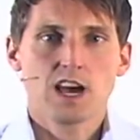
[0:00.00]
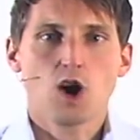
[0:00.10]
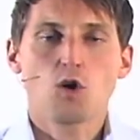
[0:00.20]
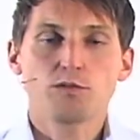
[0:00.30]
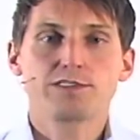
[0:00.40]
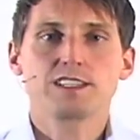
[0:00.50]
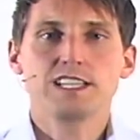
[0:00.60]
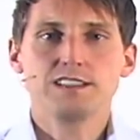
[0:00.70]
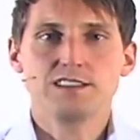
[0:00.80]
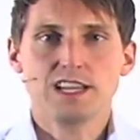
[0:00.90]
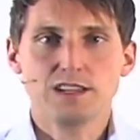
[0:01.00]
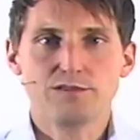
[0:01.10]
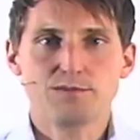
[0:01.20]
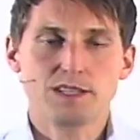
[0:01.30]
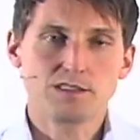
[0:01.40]
Hopefully
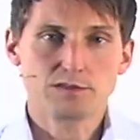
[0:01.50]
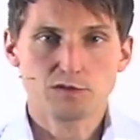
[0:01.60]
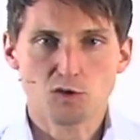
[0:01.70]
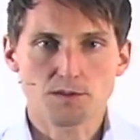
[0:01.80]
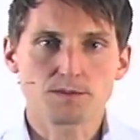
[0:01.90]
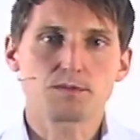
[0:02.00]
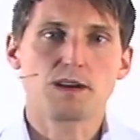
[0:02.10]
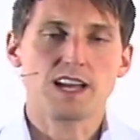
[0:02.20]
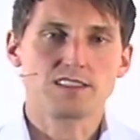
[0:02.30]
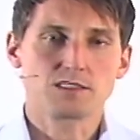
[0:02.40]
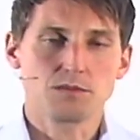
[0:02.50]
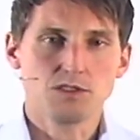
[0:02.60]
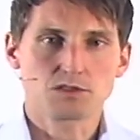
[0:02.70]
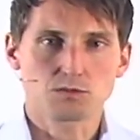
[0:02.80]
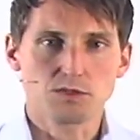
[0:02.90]
they've been informed by some
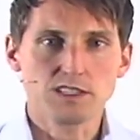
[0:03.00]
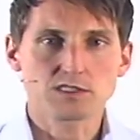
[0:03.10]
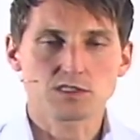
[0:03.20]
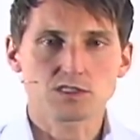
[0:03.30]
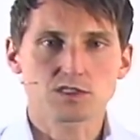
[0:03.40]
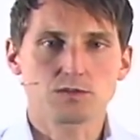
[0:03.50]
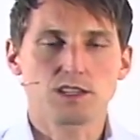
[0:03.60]
user research.